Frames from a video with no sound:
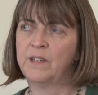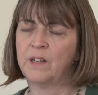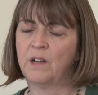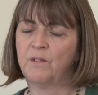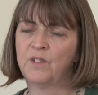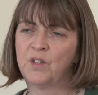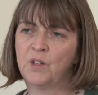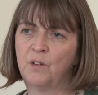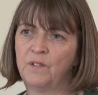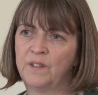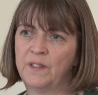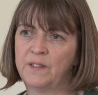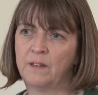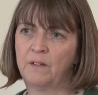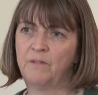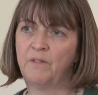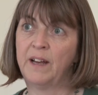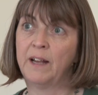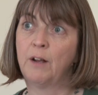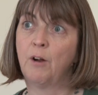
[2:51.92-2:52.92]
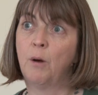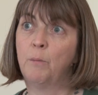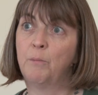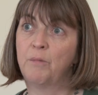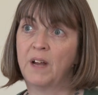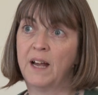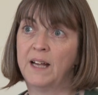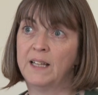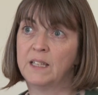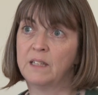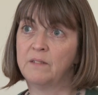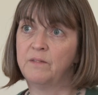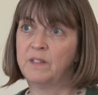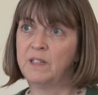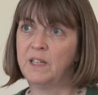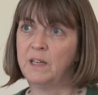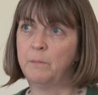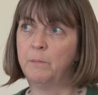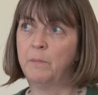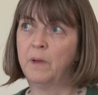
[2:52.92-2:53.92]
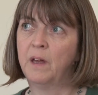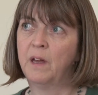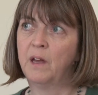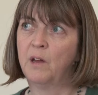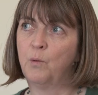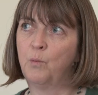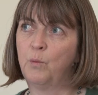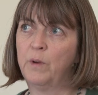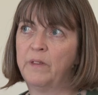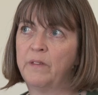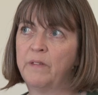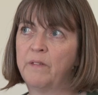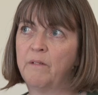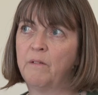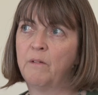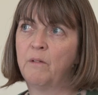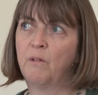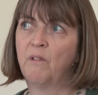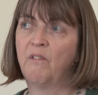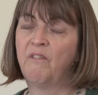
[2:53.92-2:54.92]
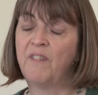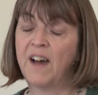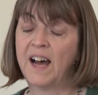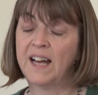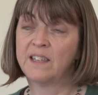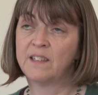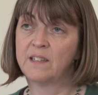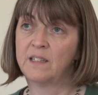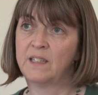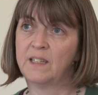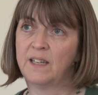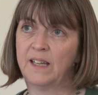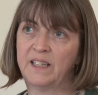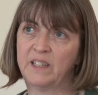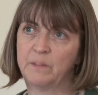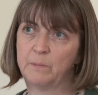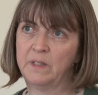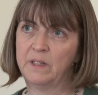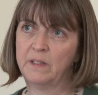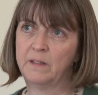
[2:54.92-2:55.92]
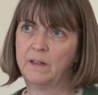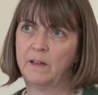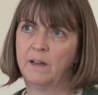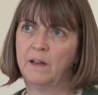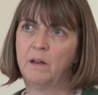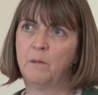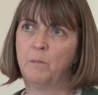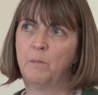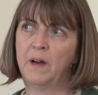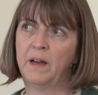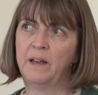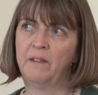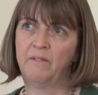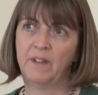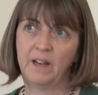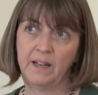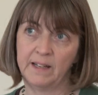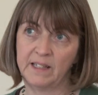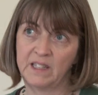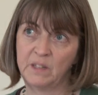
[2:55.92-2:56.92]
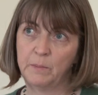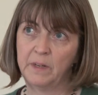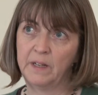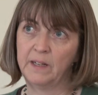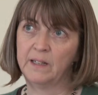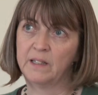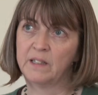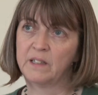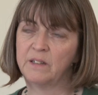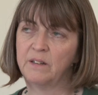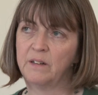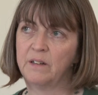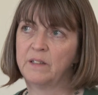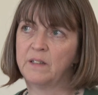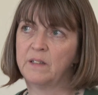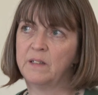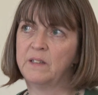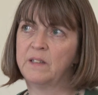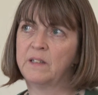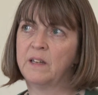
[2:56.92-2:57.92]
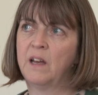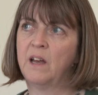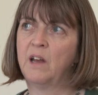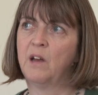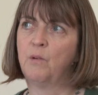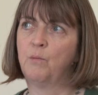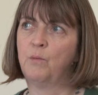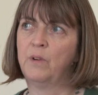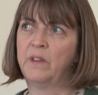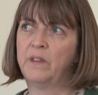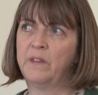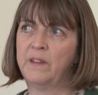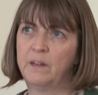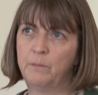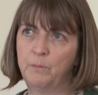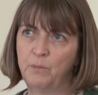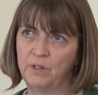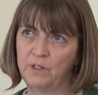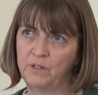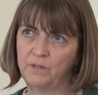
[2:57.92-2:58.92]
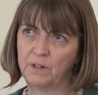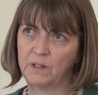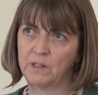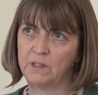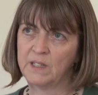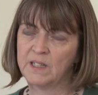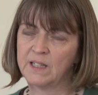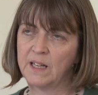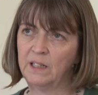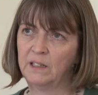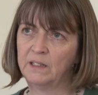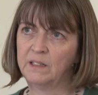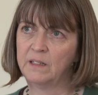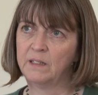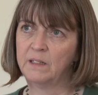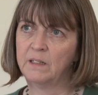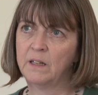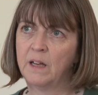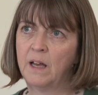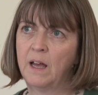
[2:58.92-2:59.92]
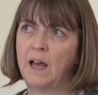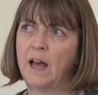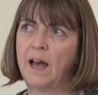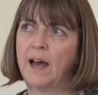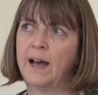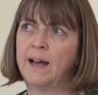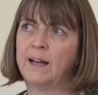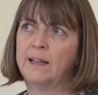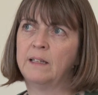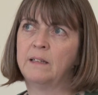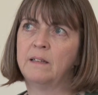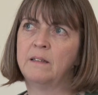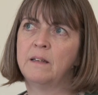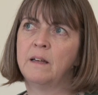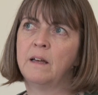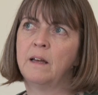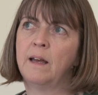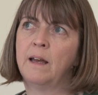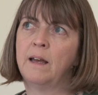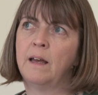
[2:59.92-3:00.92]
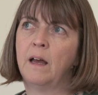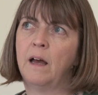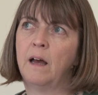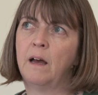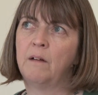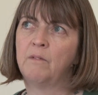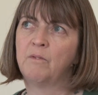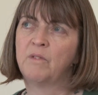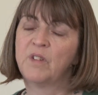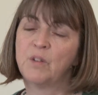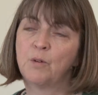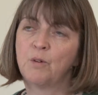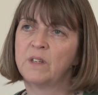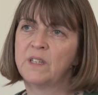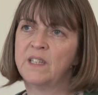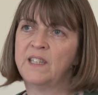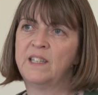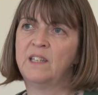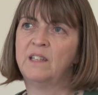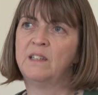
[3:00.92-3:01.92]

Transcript: service offers a very comprehensive team with fast assessment by very experienced nurses with the input of a consultant and resources